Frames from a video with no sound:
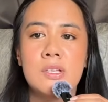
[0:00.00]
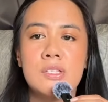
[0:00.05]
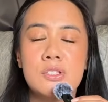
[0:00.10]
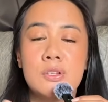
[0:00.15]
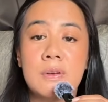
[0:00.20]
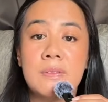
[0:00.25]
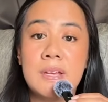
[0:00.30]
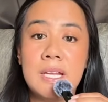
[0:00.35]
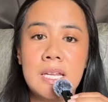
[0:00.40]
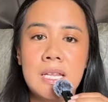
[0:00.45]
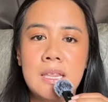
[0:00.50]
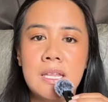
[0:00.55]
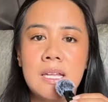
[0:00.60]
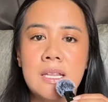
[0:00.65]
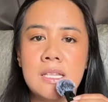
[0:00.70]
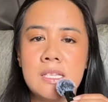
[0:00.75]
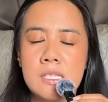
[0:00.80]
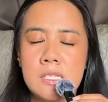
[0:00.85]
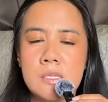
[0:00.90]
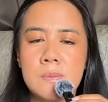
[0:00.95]
So if anything,
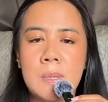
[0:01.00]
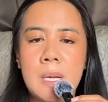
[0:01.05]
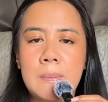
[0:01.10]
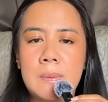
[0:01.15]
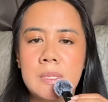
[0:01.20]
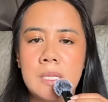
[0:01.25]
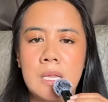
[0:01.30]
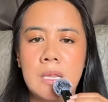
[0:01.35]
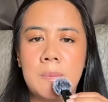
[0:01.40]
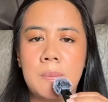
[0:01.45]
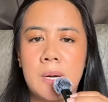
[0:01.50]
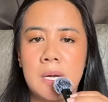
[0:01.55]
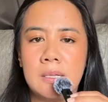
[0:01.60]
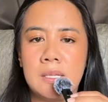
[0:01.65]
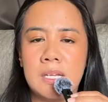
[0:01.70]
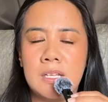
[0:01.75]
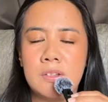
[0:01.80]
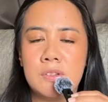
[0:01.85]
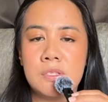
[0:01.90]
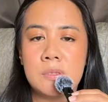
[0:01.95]
this is probably the part
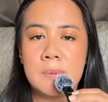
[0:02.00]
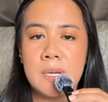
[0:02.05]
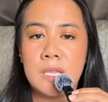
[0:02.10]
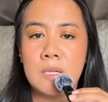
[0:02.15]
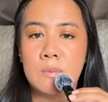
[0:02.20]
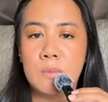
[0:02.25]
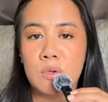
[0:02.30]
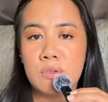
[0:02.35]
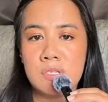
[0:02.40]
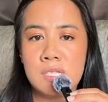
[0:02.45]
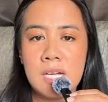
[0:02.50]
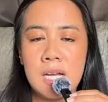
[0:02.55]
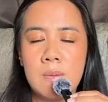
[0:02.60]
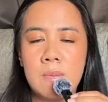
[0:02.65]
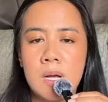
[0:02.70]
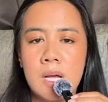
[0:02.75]
that you'll spend the most time